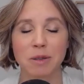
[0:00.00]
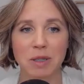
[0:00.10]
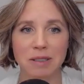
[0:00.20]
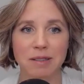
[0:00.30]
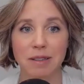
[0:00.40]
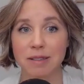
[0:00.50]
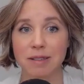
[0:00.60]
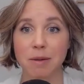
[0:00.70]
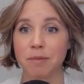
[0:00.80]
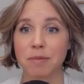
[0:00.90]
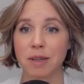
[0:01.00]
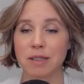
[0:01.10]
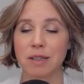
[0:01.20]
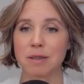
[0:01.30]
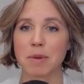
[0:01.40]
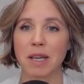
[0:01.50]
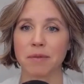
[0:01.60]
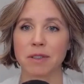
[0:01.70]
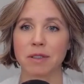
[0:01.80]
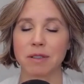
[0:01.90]
and yes. when some a child's
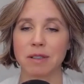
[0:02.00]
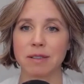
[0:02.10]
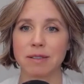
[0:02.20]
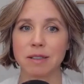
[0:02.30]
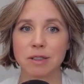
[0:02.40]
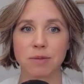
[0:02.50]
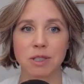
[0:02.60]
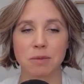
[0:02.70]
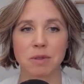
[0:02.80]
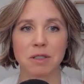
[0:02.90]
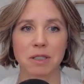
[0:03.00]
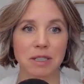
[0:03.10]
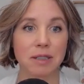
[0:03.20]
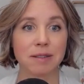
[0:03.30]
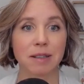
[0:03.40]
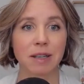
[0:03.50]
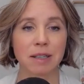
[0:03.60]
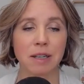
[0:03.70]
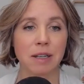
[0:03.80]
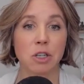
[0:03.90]
behavior is interfering with your needs
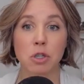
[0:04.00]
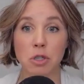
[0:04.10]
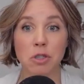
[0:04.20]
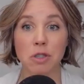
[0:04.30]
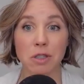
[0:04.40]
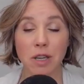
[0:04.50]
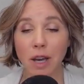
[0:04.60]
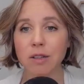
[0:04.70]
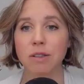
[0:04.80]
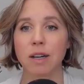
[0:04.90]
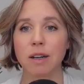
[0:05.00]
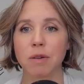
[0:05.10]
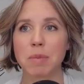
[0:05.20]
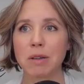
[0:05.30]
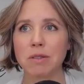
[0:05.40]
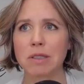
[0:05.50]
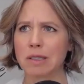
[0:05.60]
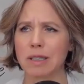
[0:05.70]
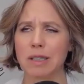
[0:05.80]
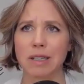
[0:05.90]
like yeah you got to have a
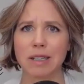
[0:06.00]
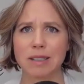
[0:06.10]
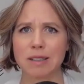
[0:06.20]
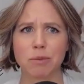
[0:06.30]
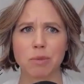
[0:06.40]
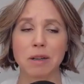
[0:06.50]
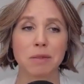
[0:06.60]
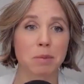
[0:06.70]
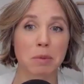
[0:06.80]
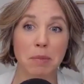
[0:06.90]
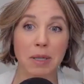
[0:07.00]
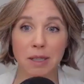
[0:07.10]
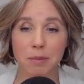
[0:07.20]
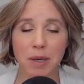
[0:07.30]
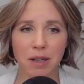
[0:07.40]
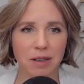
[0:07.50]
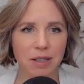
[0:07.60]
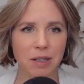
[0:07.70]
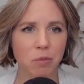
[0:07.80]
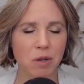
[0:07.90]
boundary and it does, we don't have to be mean about it
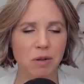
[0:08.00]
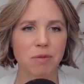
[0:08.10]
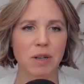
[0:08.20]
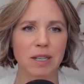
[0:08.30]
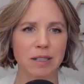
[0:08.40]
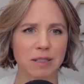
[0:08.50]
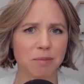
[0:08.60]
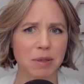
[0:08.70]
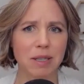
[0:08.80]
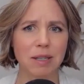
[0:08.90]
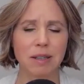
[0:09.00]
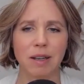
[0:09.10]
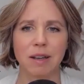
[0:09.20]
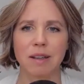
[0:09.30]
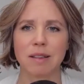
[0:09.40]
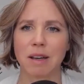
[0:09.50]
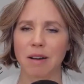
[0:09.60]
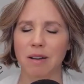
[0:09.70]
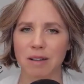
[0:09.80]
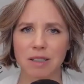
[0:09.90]
like we're mm-hmm. afraid to be that
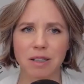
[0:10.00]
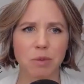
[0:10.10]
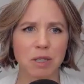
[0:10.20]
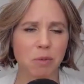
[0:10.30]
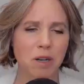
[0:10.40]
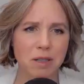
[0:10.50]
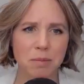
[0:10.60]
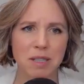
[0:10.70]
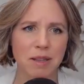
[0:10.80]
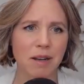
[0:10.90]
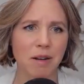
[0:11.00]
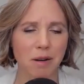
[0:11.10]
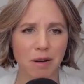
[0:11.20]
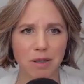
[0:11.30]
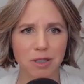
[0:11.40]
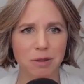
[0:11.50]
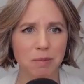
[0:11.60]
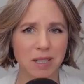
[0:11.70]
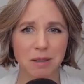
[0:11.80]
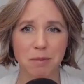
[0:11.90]
you know we don't want to be that harsh
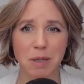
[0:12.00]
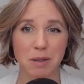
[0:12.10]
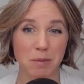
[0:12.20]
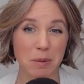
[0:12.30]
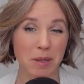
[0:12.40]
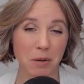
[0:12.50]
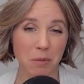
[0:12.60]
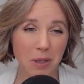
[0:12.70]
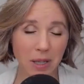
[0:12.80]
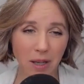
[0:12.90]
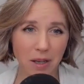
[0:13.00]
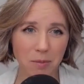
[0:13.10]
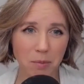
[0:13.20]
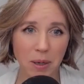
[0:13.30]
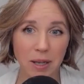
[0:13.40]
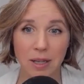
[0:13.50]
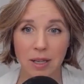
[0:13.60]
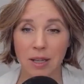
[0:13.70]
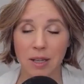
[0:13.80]
mean parent maybe that we had but